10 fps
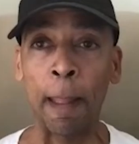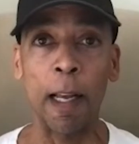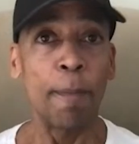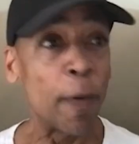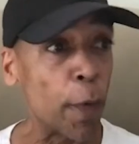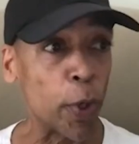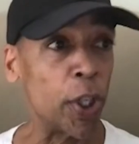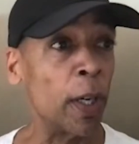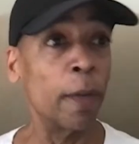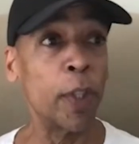Been
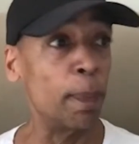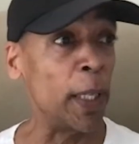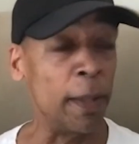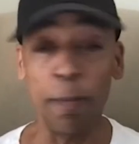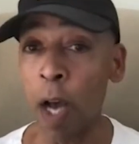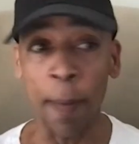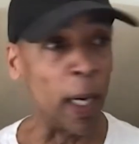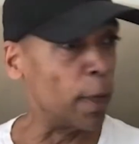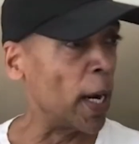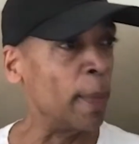fortunate enough to be nominated
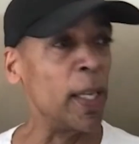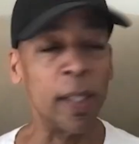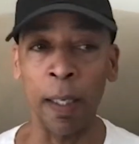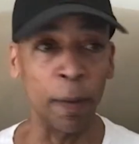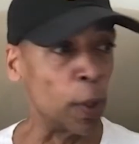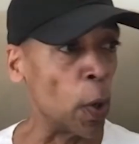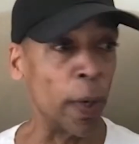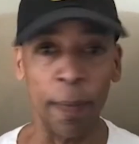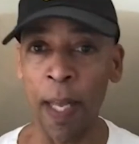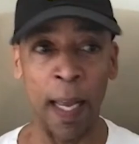for Emmys and go to
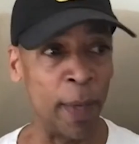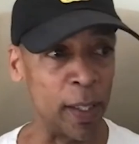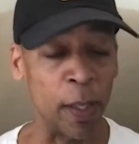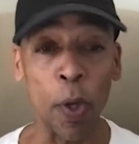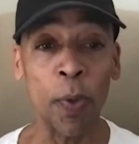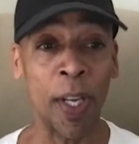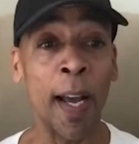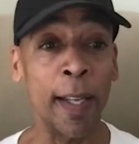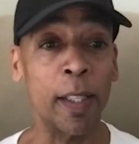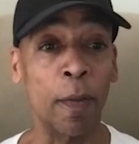the Emmys and those
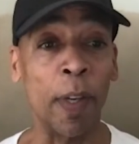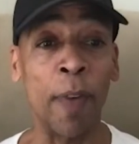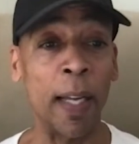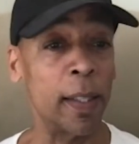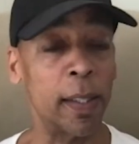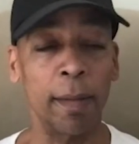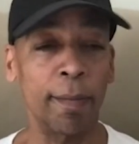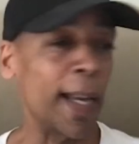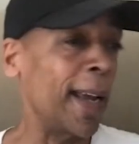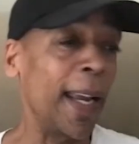kinds of events.
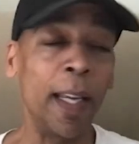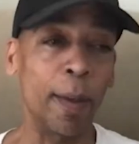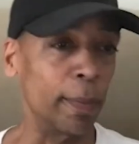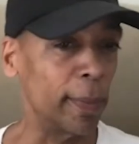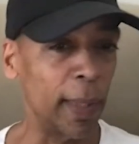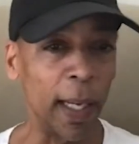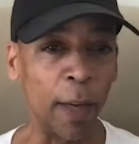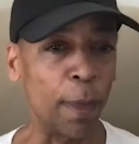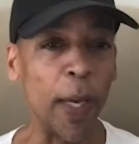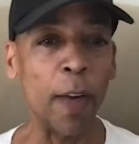I hate them.
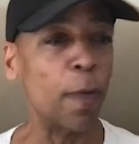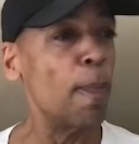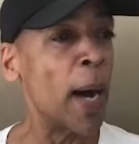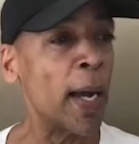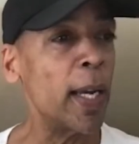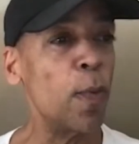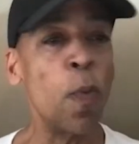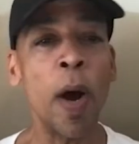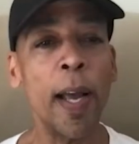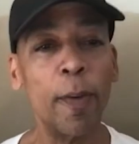if if my
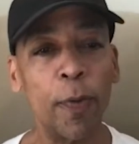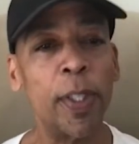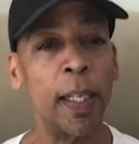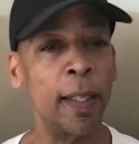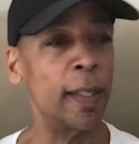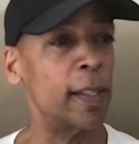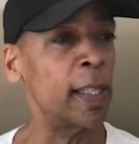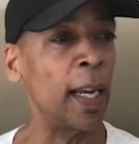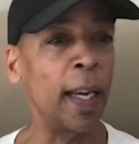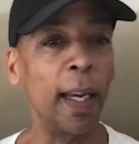wife didn't
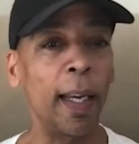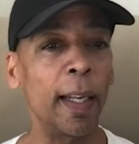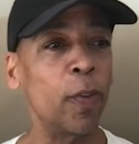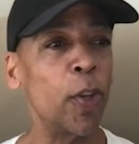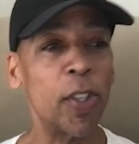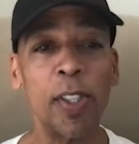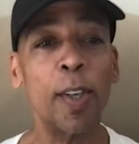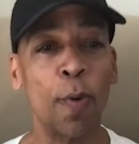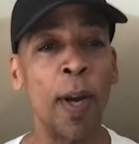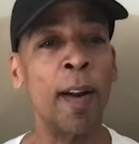say, this is a
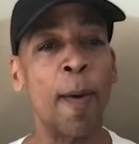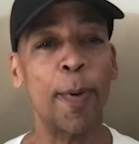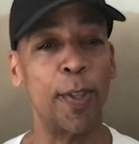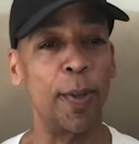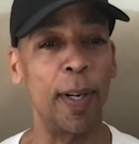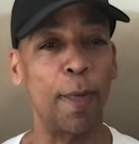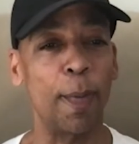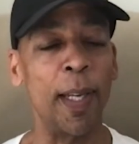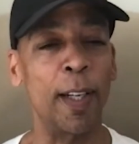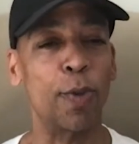great opportunity for
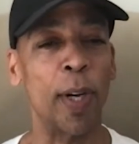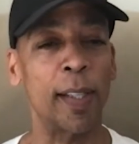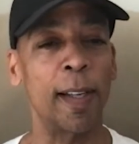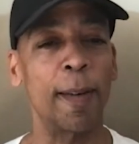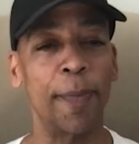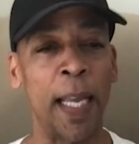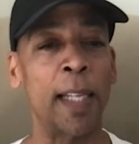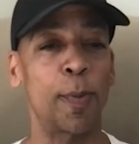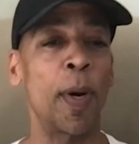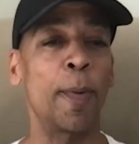me to dress up,
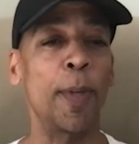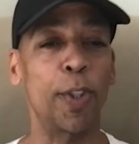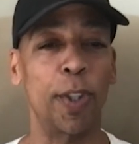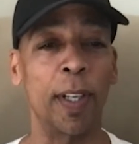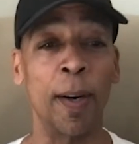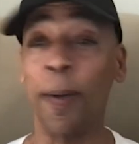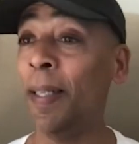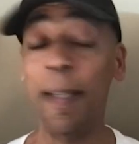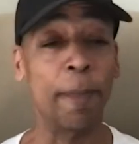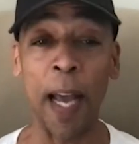that's why we should go,
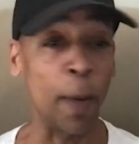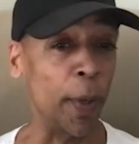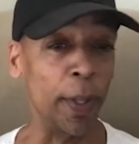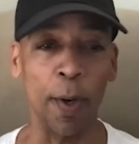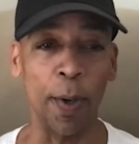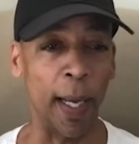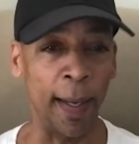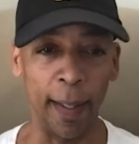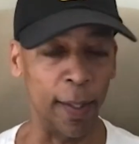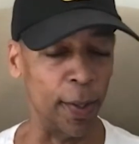I wouldn't go to
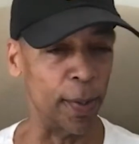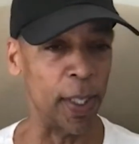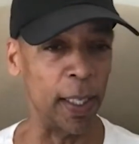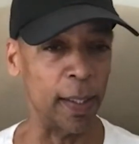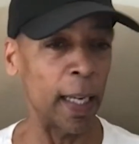any of those things.